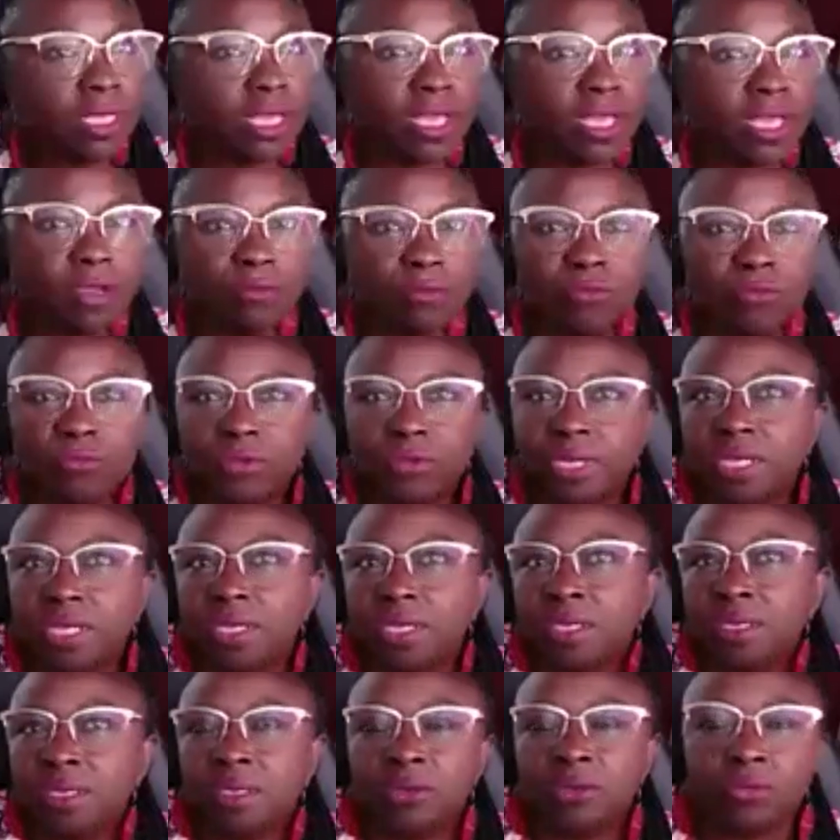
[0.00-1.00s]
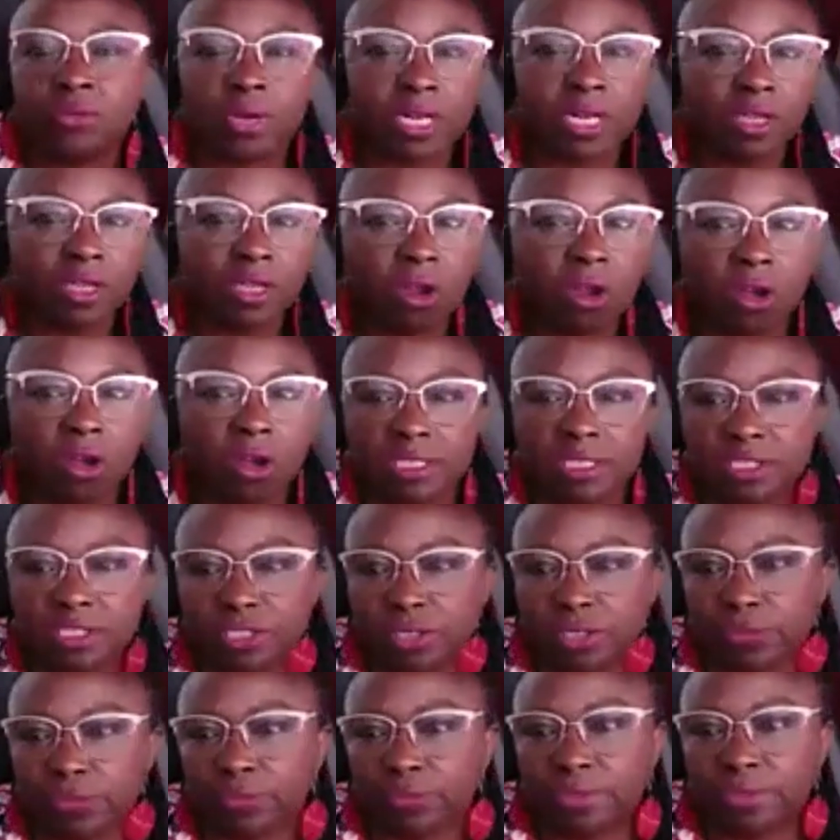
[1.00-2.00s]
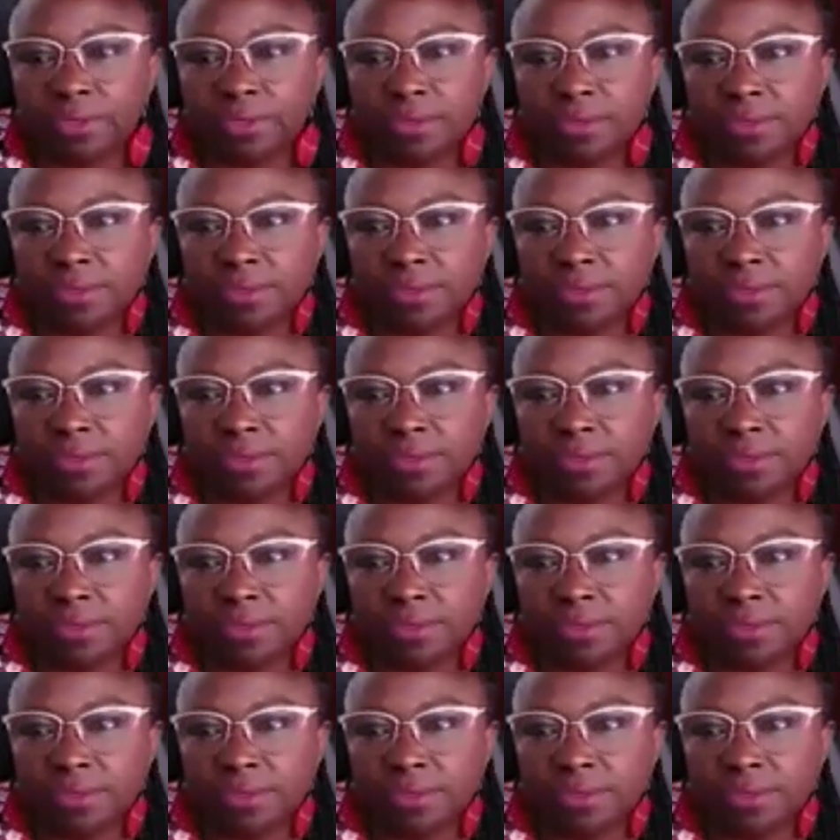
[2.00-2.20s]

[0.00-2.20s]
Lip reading: Every credit card is different.